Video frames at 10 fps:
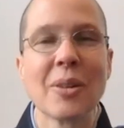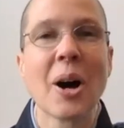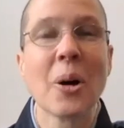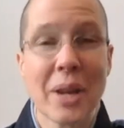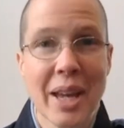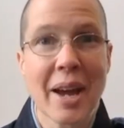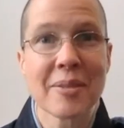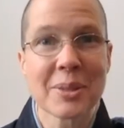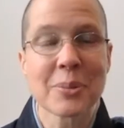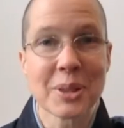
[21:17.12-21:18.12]
All we have
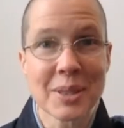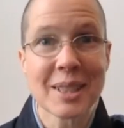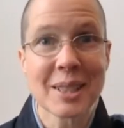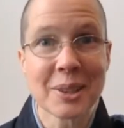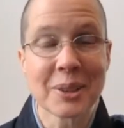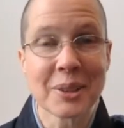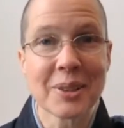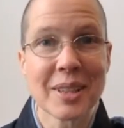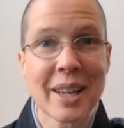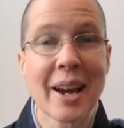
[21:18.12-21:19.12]
is what's here
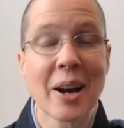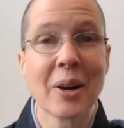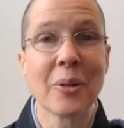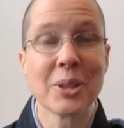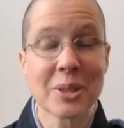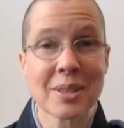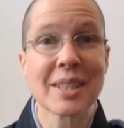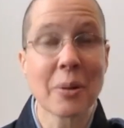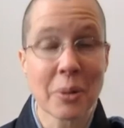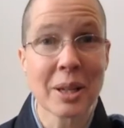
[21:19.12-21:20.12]
now, which is
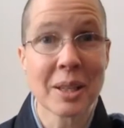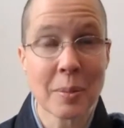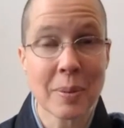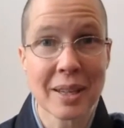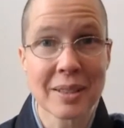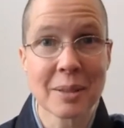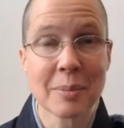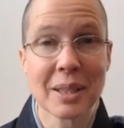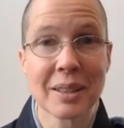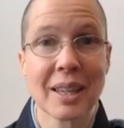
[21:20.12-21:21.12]
that we're in a
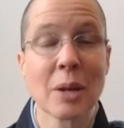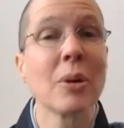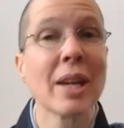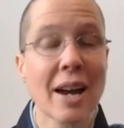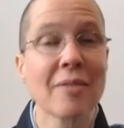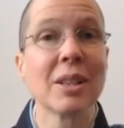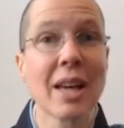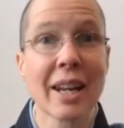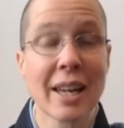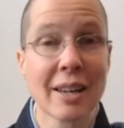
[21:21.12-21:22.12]
pandemic and we have a
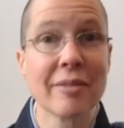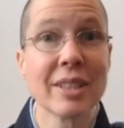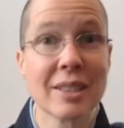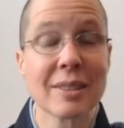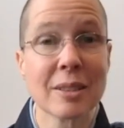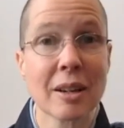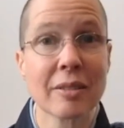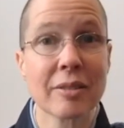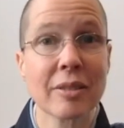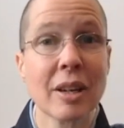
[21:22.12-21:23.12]
lot of heavy stuff.
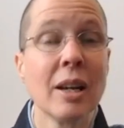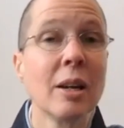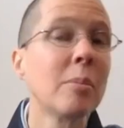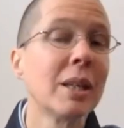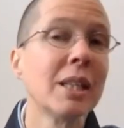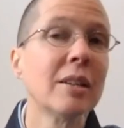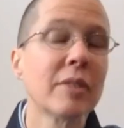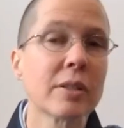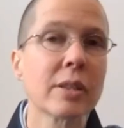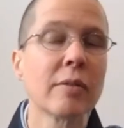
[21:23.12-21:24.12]
Many of
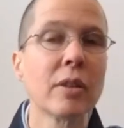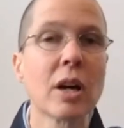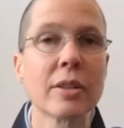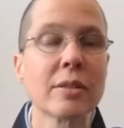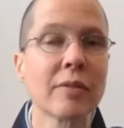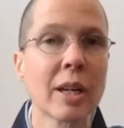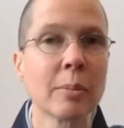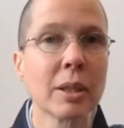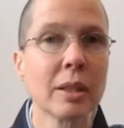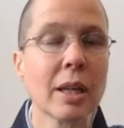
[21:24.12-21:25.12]
us have lost
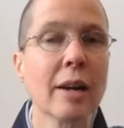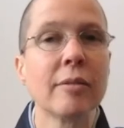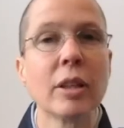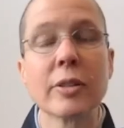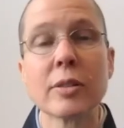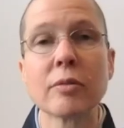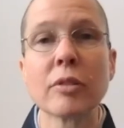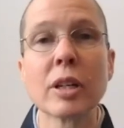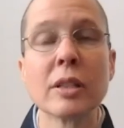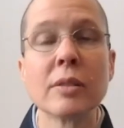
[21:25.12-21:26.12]
family, have lost
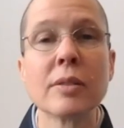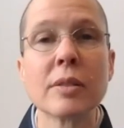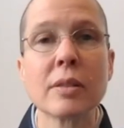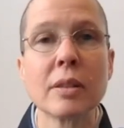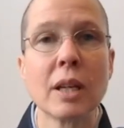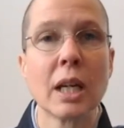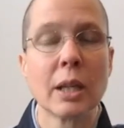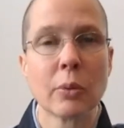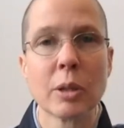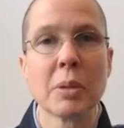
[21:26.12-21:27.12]
friends.
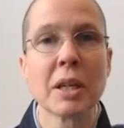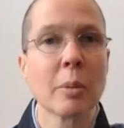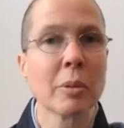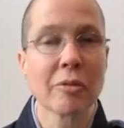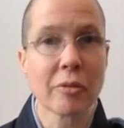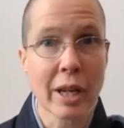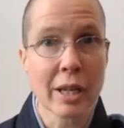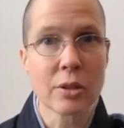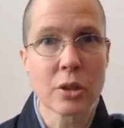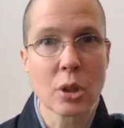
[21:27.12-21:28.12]
We become
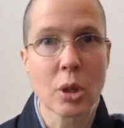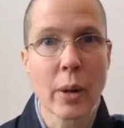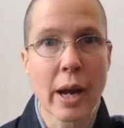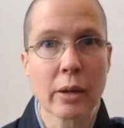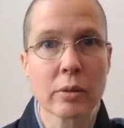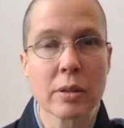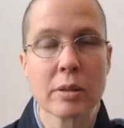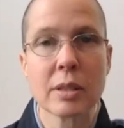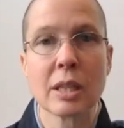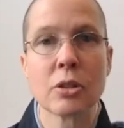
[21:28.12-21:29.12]
afraid to go out
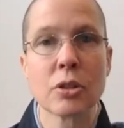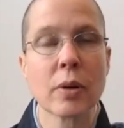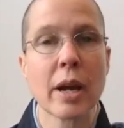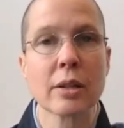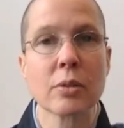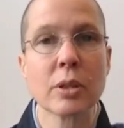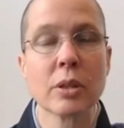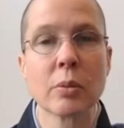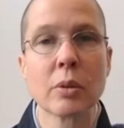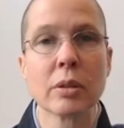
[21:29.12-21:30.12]
to interact with
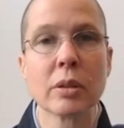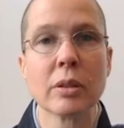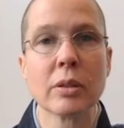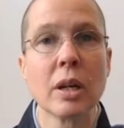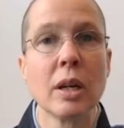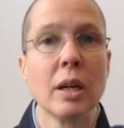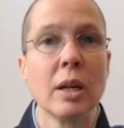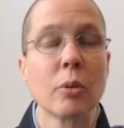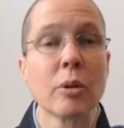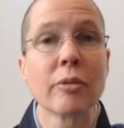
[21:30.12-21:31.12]
the world.
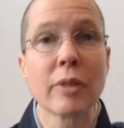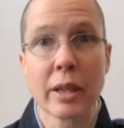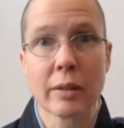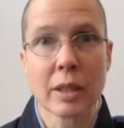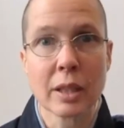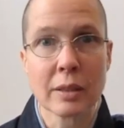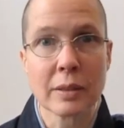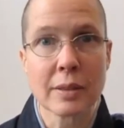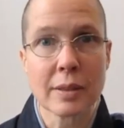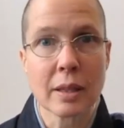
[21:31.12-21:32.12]
We're afraid of getting
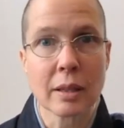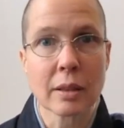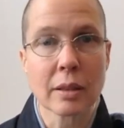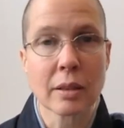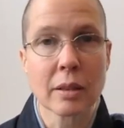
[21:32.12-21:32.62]
sick.